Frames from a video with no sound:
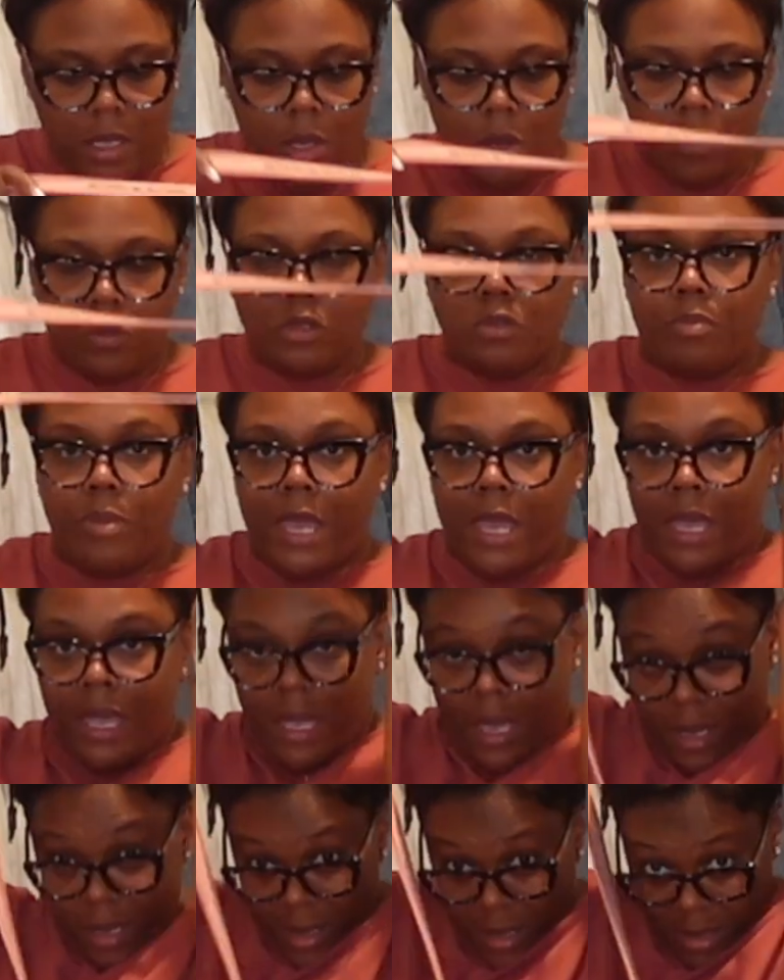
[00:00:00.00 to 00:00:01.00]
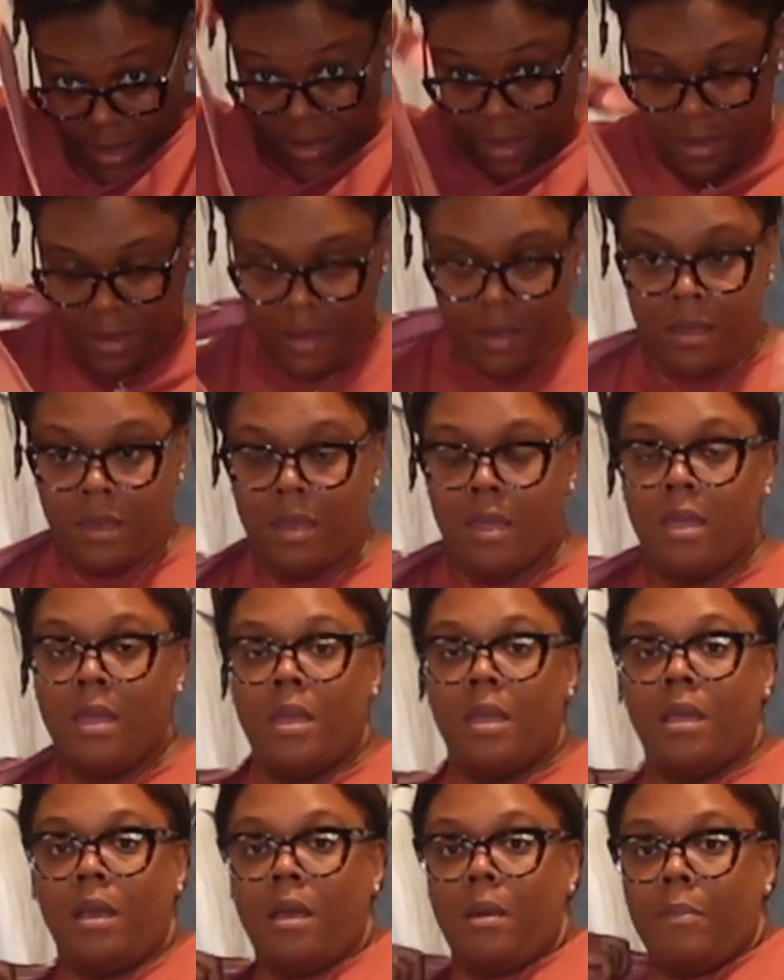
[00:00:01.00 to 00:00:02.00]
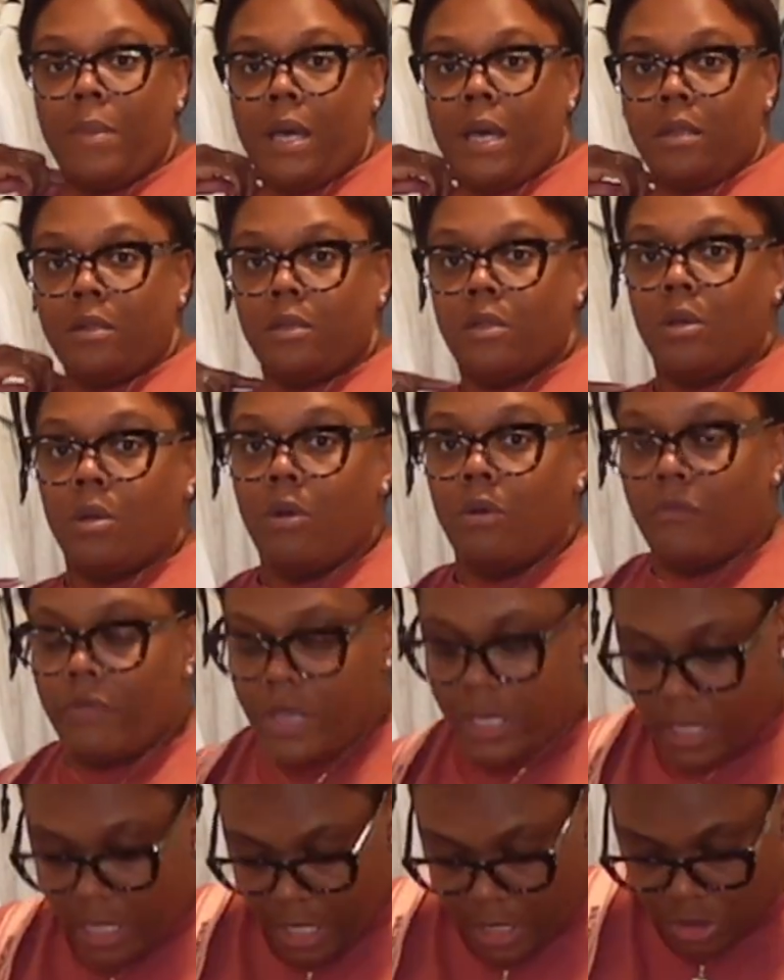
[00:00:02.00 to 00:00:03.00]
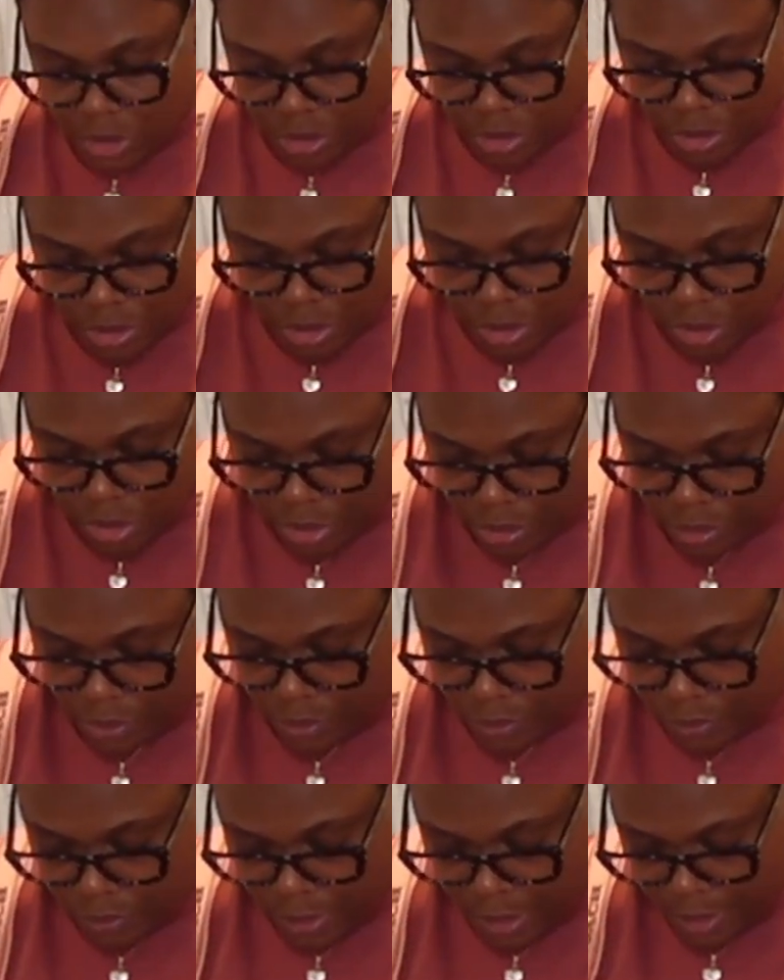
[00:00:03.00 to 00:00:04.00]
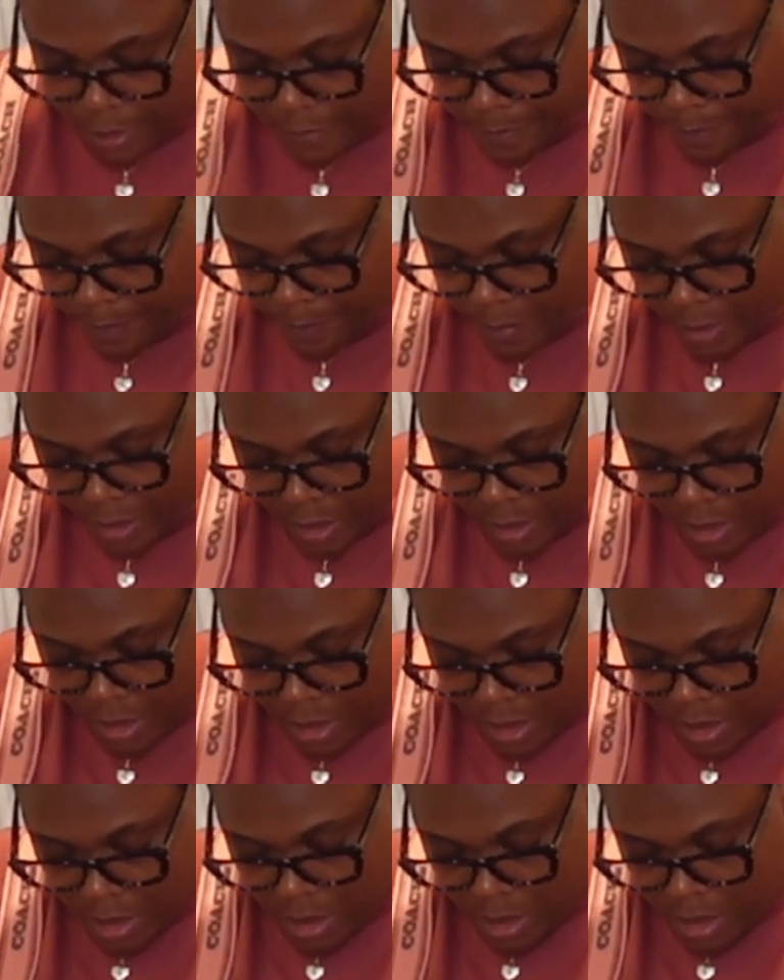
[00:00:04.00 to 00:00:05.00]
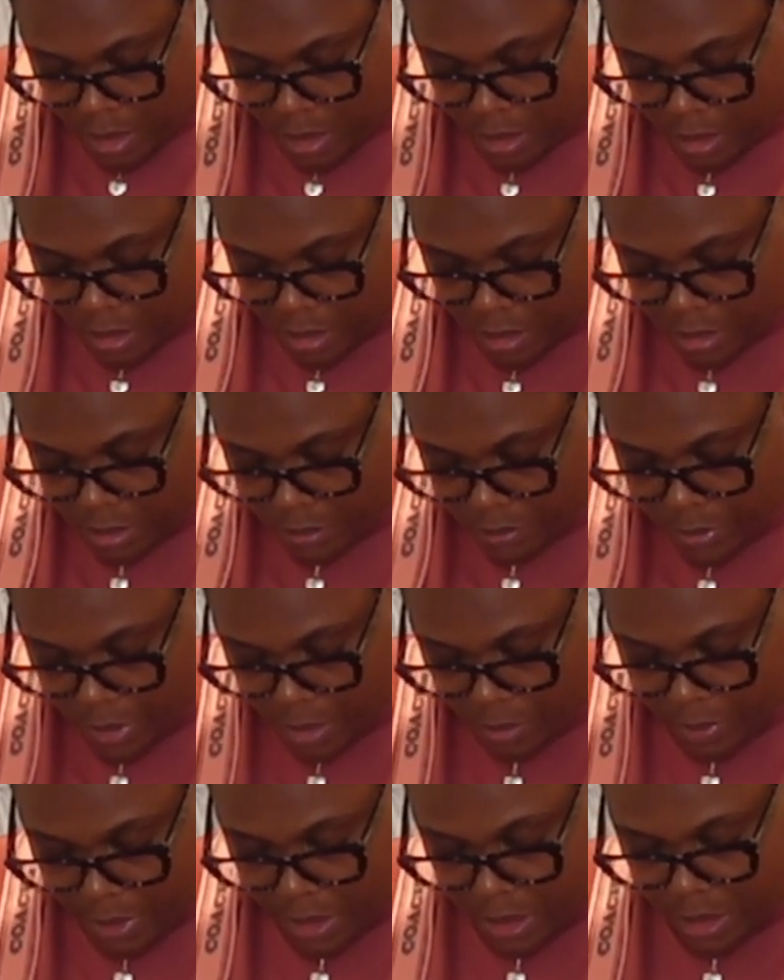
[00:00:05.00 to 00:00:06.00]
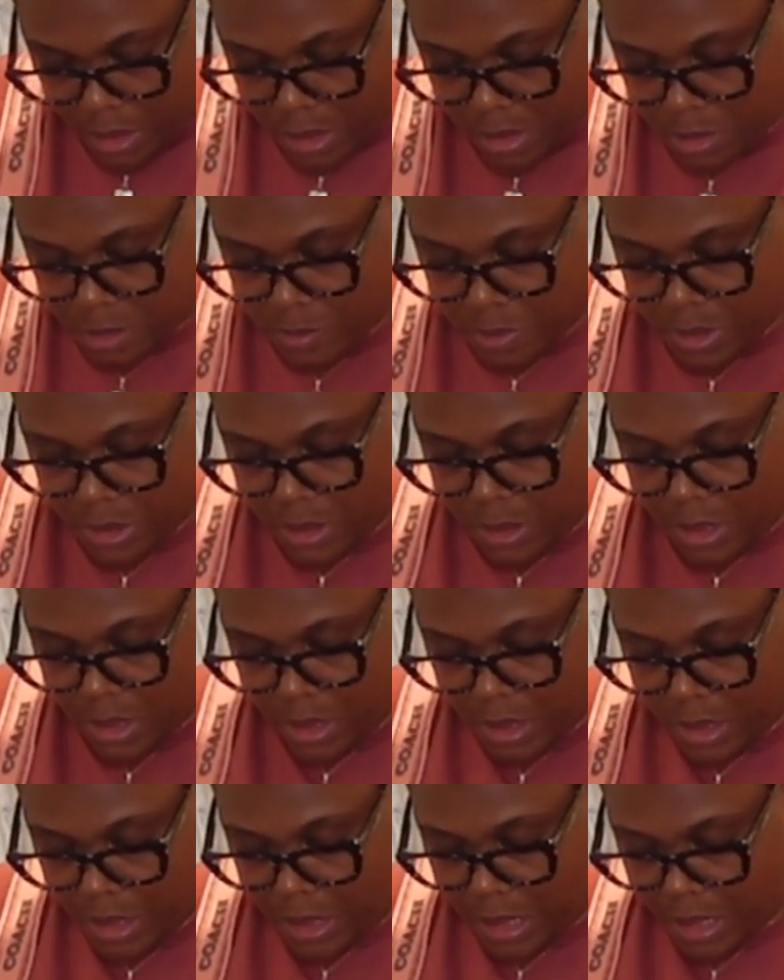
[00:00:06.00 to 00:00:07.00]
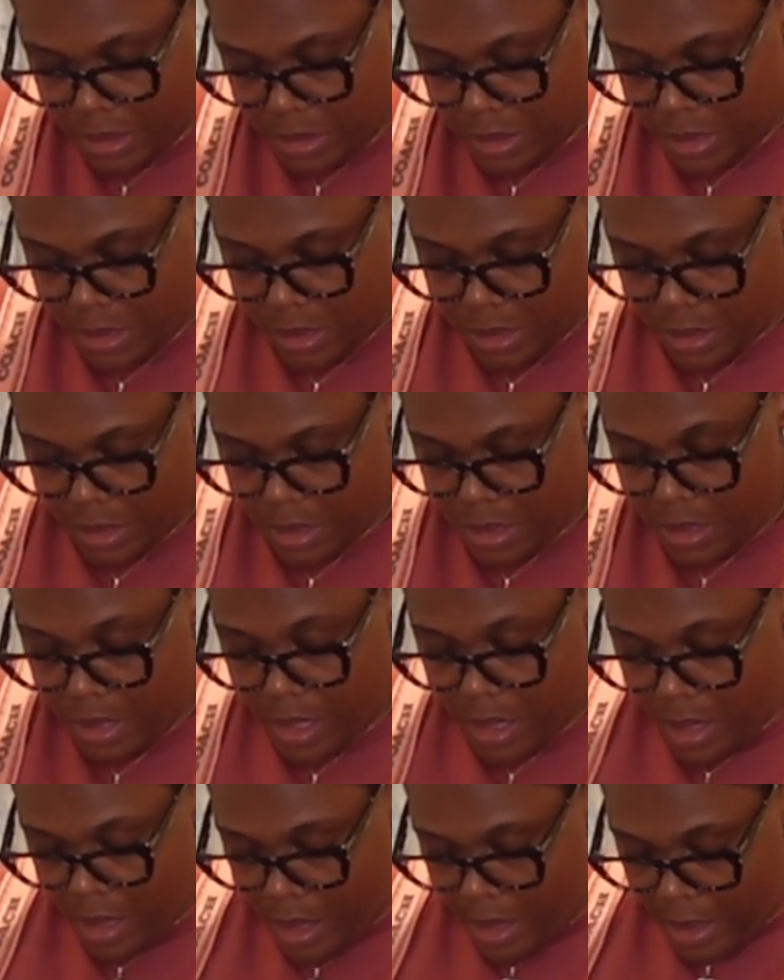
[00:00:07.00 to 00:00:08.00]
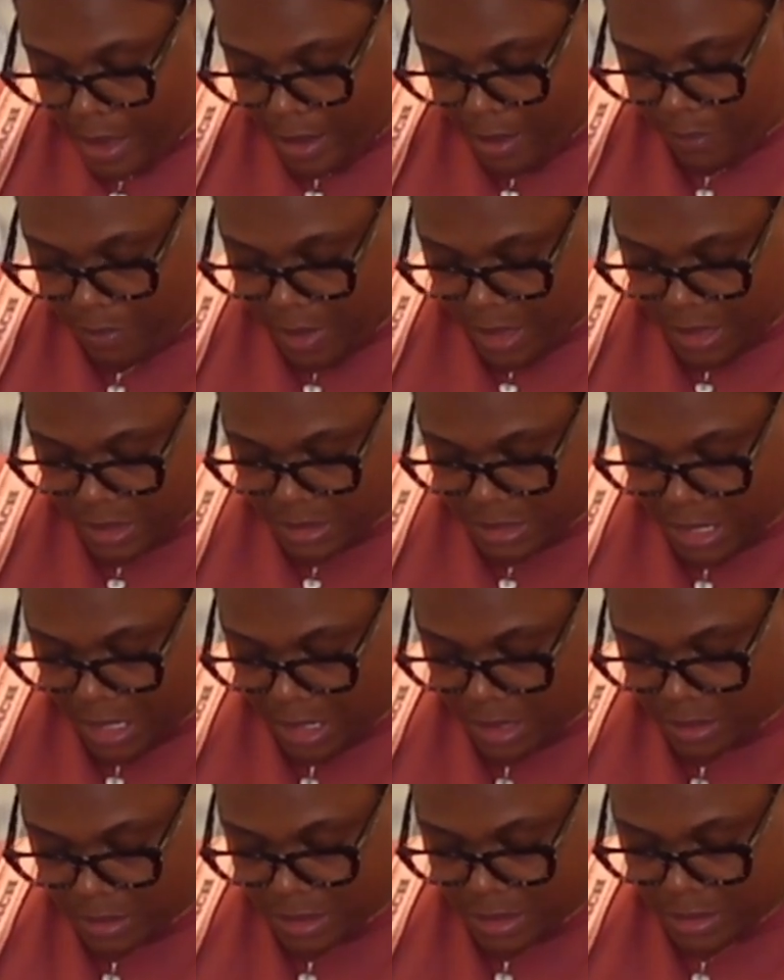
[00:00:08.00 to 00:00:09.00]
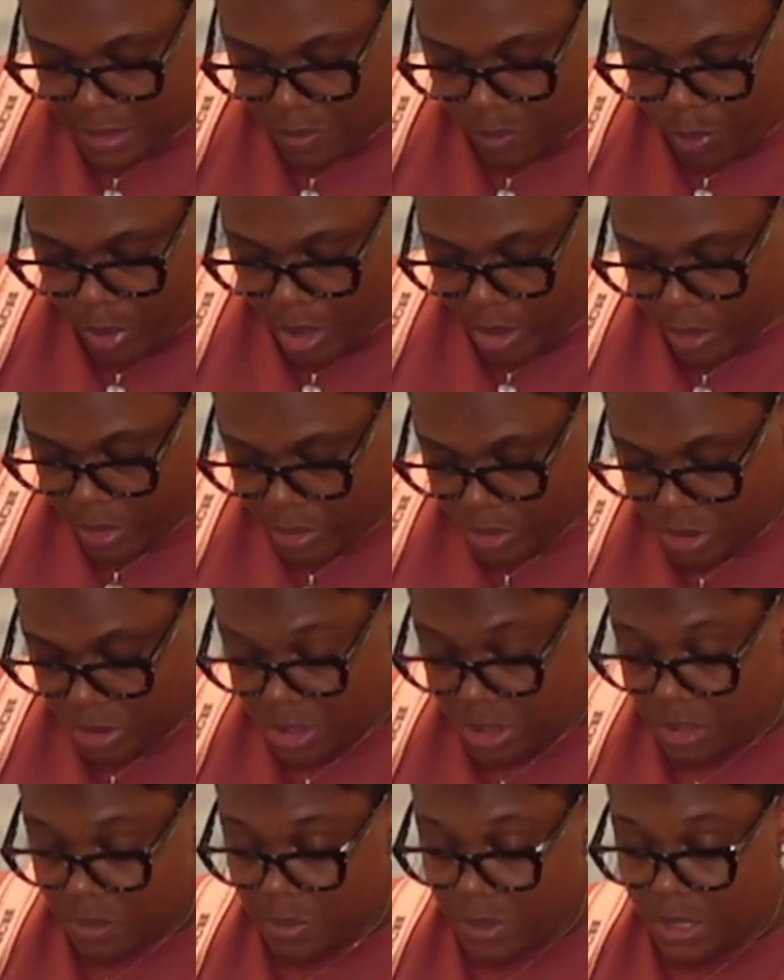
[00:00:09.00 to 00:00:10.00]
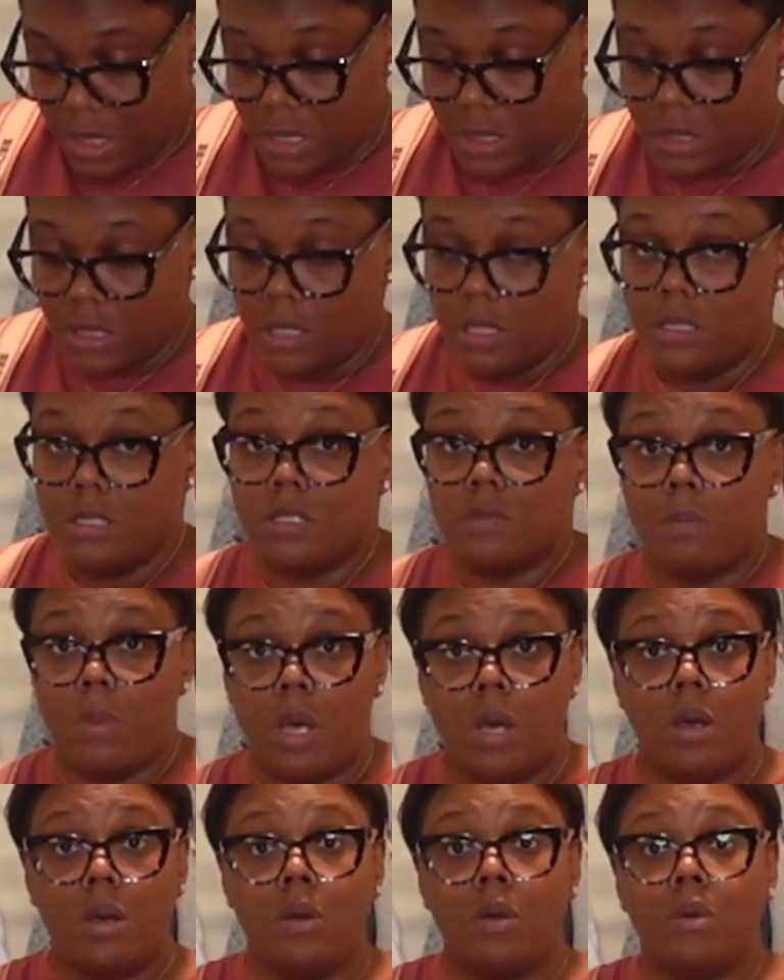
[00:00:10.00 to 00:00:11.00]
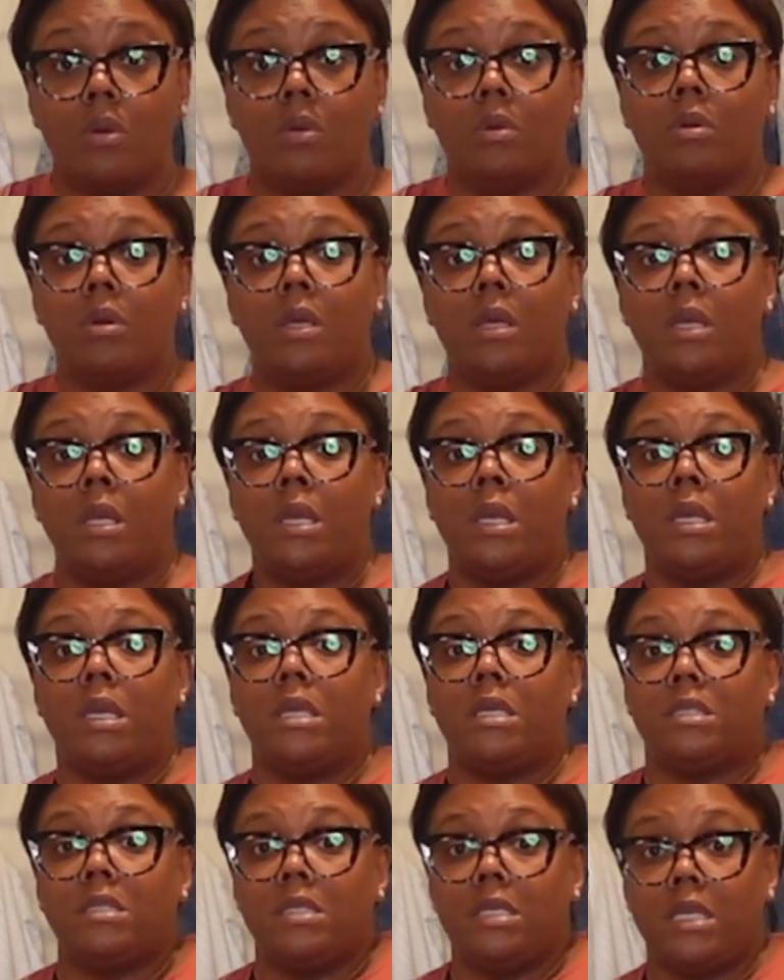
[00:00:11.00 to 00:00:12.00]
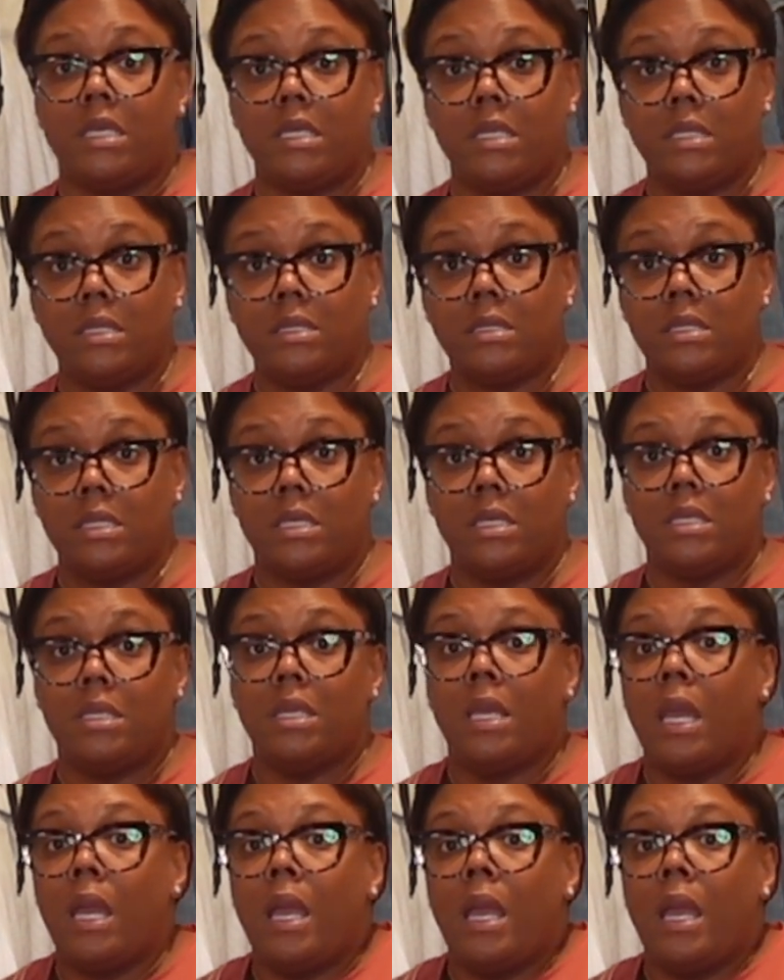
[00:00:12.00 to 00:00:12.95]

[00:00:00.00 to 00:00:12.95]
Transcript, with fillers: coach bag. I'm about to go on vacation soon. Um, me and my husband. And I think I may take this purse just because it's small, it's easy.